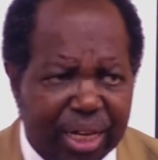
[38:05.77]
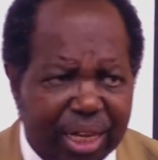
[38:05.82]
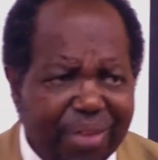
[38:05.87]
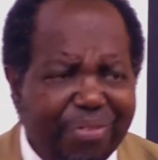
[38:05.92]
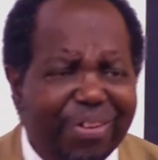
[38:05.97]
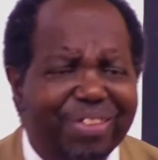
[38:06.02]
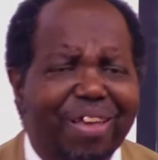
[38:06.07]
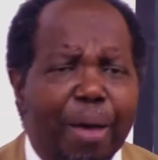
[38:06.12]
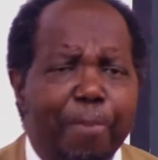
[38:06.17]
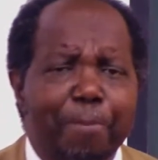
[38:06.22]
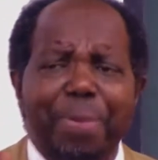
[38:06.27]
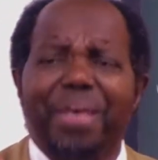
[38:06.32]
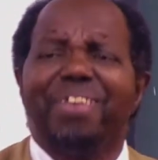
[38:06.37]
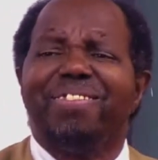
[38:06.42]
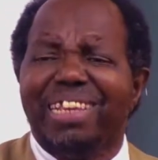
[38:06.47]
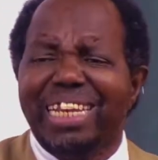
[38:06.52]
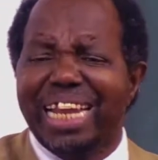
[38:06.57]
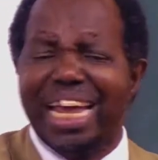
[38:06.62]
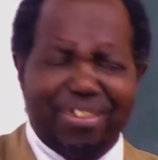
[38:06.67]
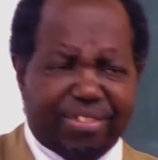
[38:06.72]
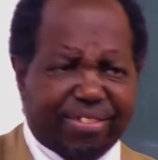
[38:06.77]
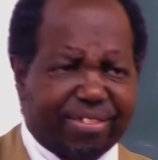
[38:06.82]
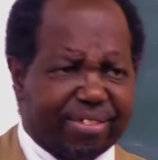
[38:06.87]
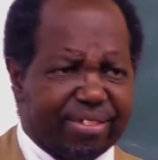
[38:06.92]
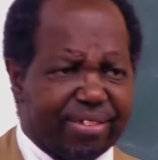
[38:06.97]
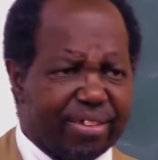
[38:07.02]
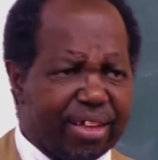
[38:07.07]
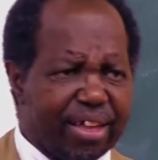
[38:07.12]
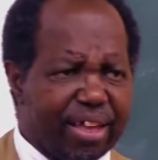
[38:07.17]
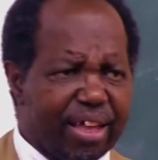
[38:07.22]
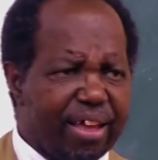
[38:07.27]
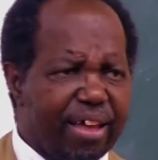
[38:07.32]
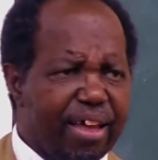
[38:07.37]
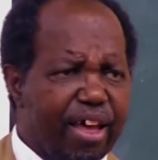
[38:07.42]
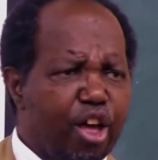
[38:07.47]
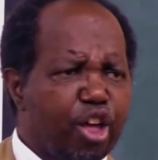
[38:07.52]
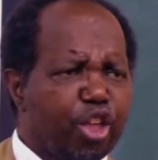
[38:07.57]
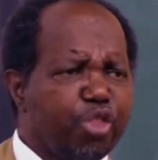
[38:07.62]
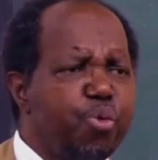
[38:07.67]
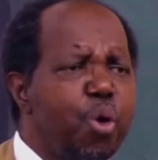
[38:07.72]
If it's a business,
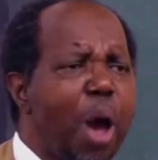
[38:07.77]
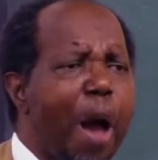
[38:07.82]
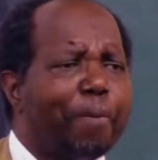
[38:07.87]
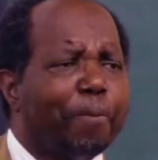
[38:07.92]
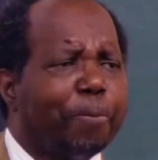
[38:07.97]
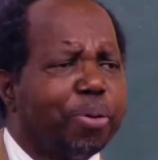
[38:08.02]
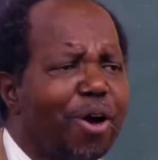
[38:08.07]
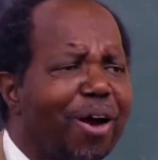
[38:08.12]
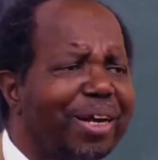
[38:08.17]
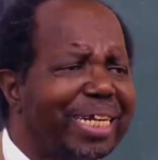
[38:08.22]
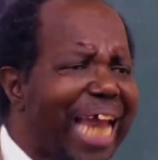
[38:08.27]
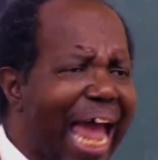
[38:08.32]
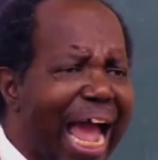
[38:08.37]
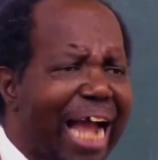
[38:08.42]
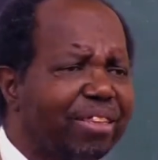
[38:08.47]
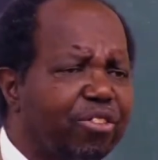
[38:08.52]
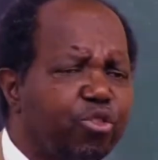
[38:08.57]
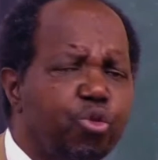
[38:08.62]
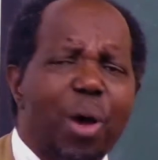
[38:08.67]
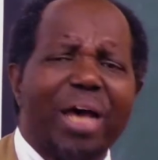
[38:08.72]
your product,